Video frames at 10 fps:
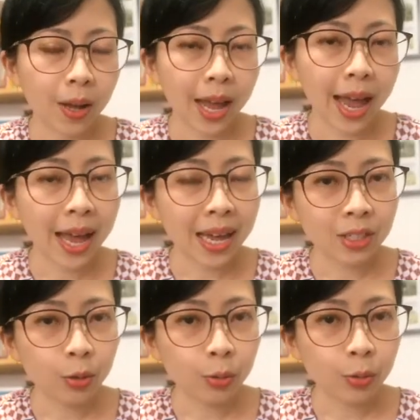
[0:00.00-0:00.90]

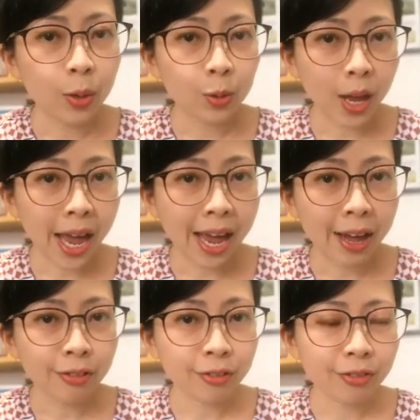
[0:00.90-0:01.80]
And we also
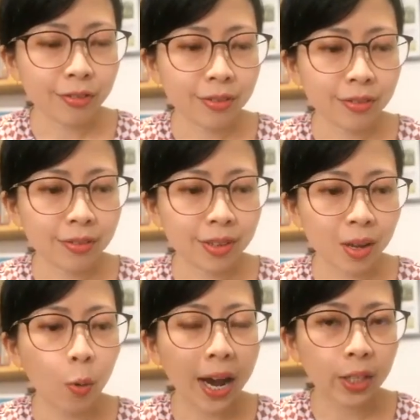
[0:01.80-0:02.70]
have a
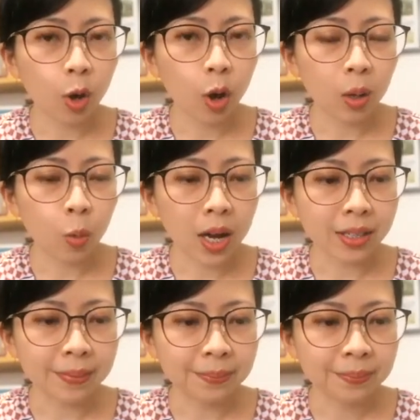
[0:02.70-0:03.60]
white collar
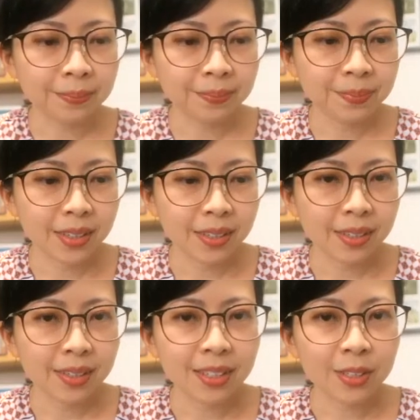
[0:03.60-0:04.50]
worker.
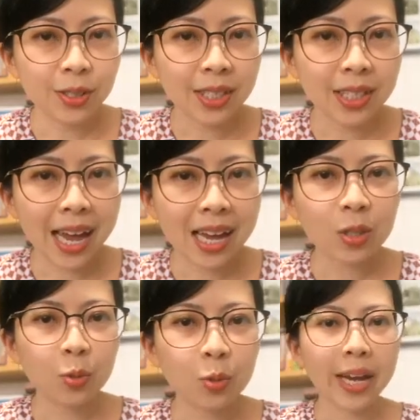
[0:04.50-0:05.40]
You can guess
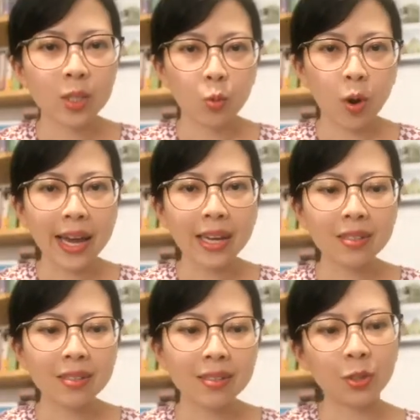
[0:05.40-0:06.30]
why it's
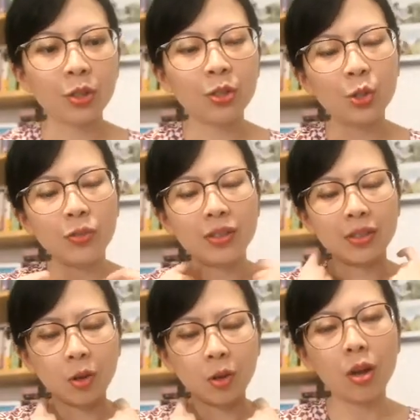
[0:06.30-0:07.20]
white. It's got to do with the
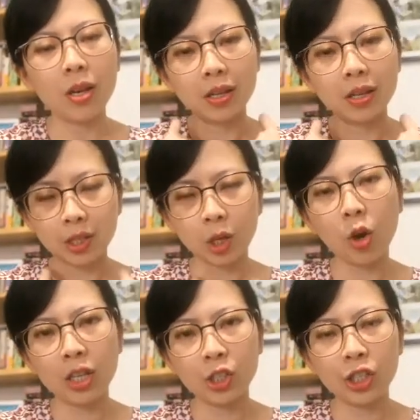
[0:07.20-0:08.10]

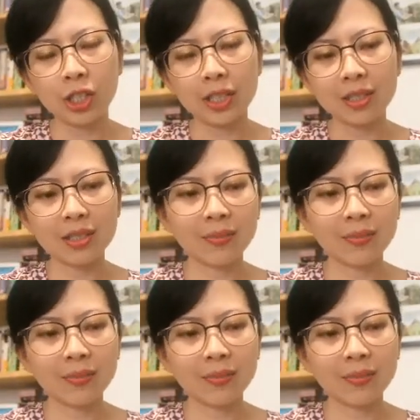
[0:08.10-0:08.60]
collared shirts.